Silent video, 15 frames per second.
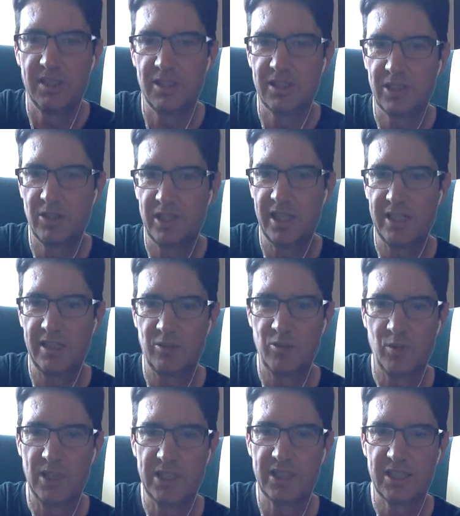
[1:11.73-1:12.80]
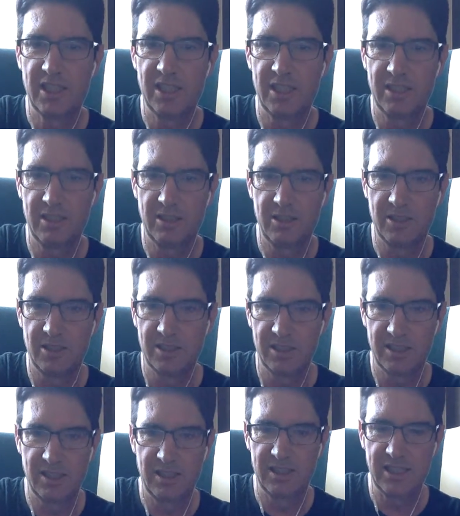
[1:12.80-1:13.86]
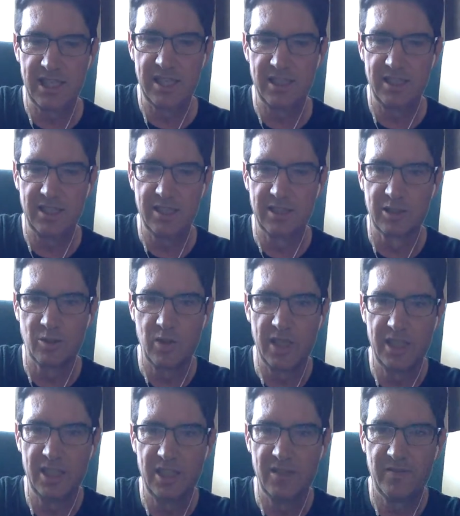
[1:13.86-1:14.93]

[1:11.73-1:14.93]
so that on one side it looks exactly this way.